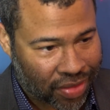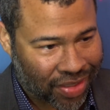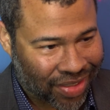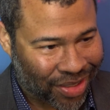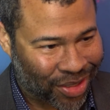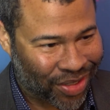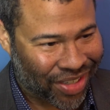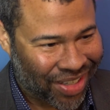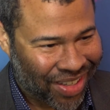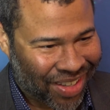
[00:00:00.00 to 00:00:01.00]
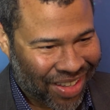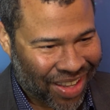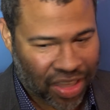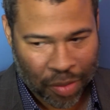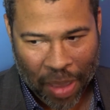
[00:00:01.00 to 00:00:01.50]
you know,
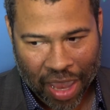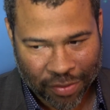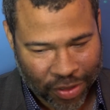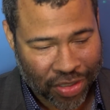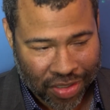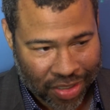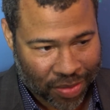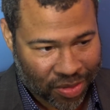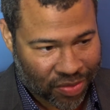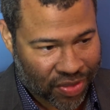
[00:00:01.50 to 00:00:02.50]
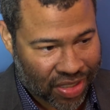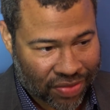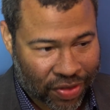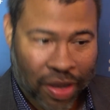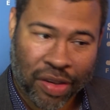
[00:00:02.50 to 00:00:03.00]
and the bad version of this movie
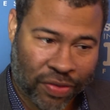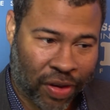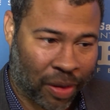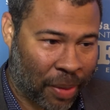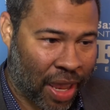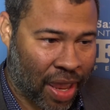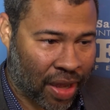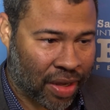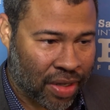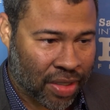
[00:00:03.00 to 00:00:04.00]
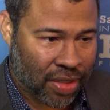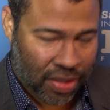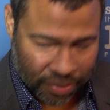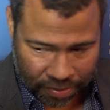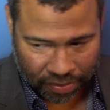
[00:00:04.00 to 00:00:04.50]
is very is very bad.
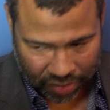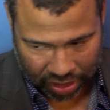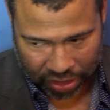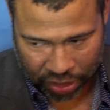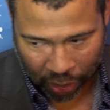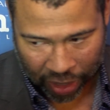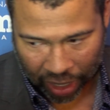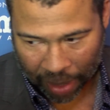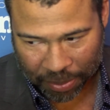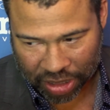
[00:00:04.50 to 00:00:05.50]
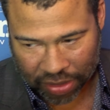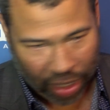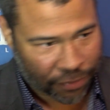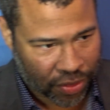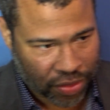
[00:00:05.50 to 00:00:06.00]
So I, I'm
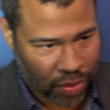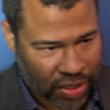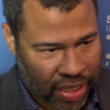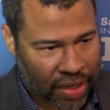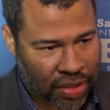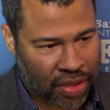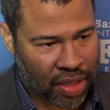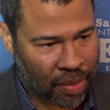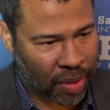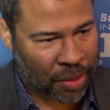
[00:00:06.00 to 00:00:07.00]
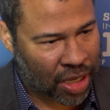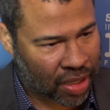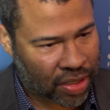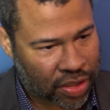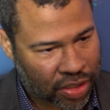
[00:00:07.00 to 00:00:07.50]
just I feel so indebted to them. I mean,
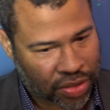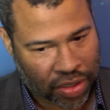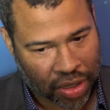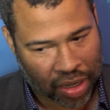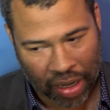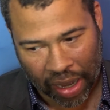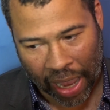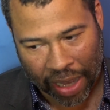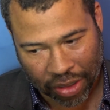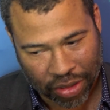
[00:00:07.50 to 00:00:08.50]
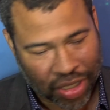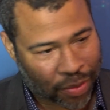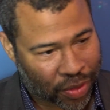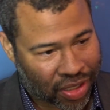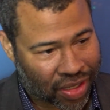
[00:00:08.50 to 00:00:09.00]
th- these are actors
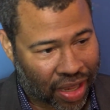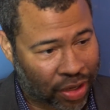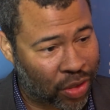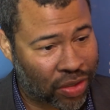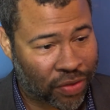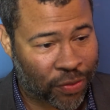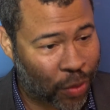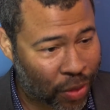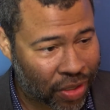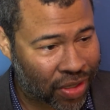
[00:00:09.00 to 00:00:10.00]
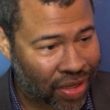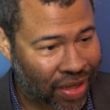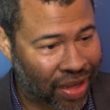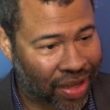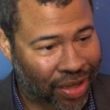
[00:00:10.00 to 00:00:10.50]
I really I couldn't afford, and I